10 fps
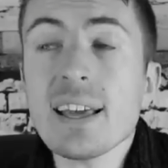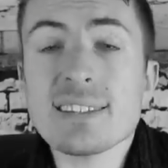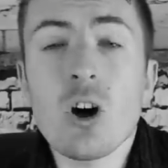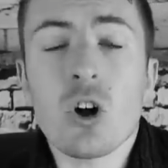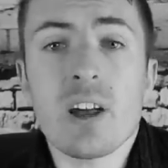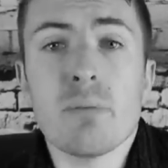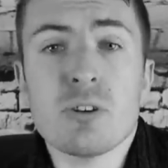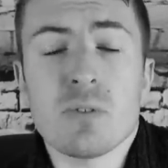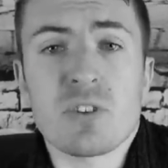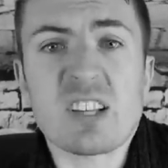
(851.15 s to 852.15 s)
think his own grand
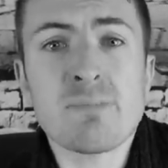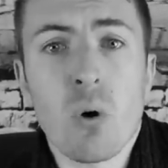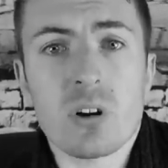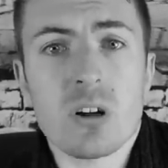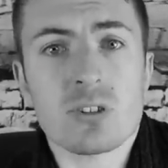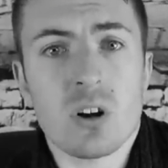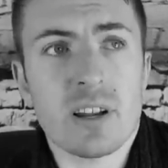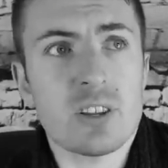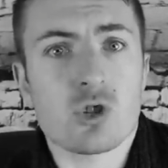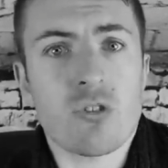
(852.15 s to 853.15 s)
ambition for the sport are
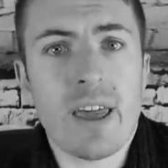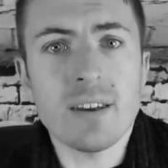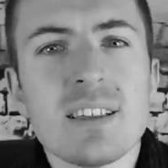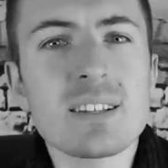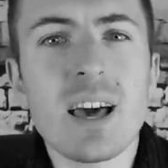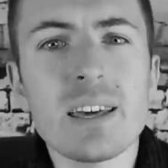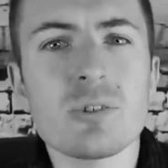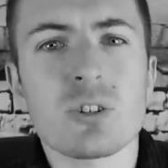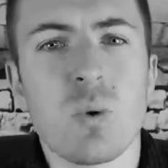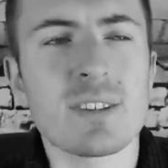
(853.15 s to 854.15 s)
circling the drain. This guy
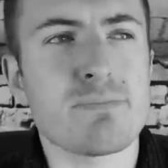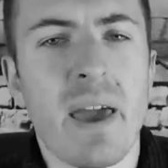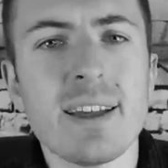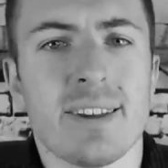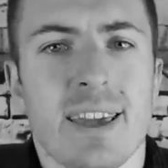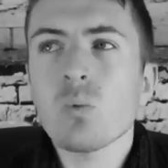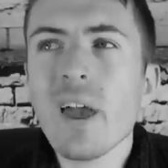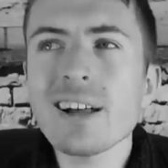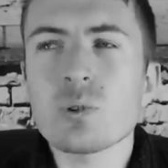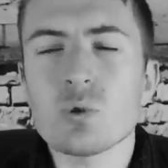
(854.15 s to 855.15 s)
who just wants a payday. And
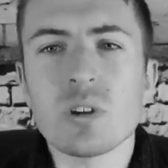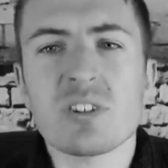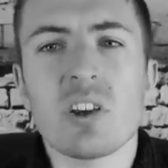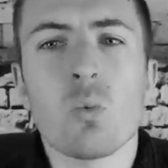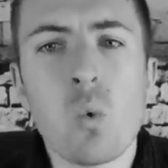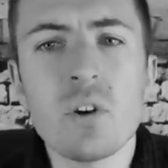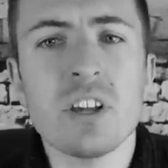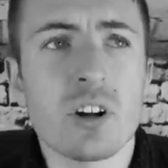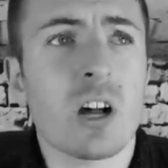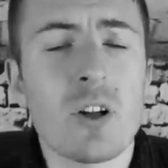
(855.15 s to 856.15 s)
why else would you only sign a
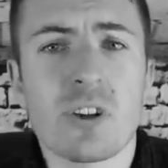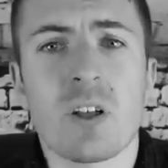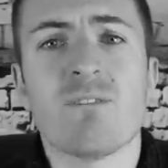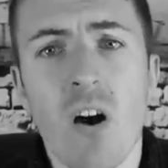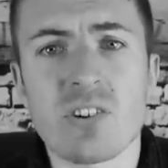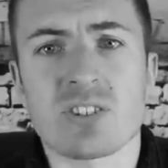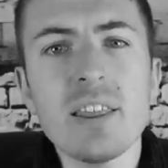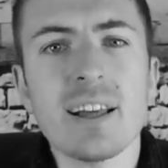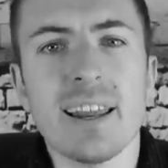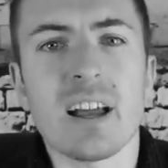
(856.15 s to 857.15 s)
1-year contract at Forest? I
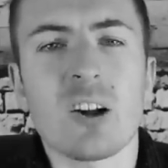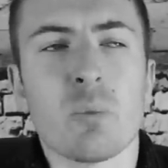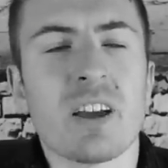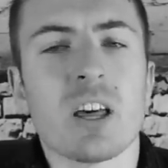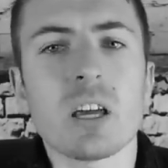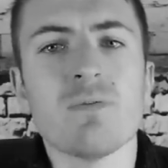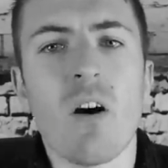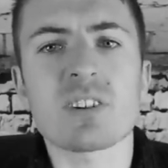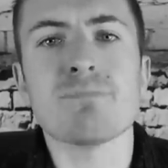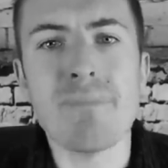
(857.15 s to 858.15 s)
think Lingard will be a Nottingham
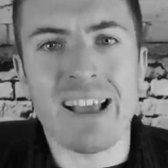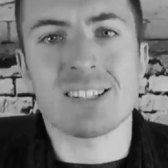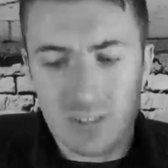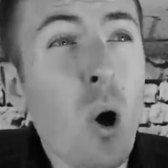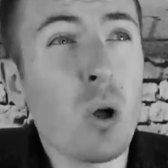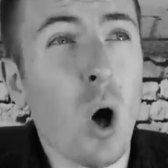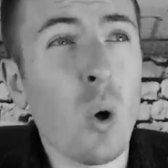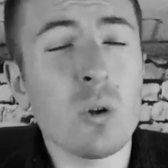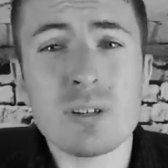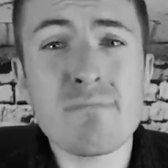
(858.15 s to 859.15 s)
Forest mess. No
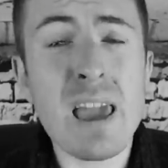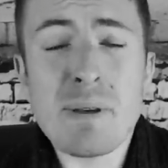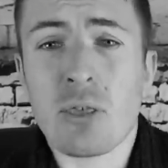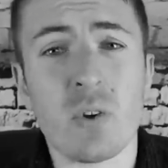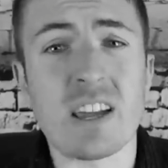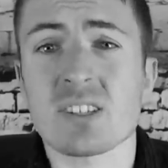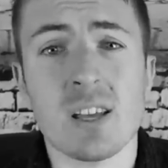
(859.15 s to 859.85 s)
goals, maybe 3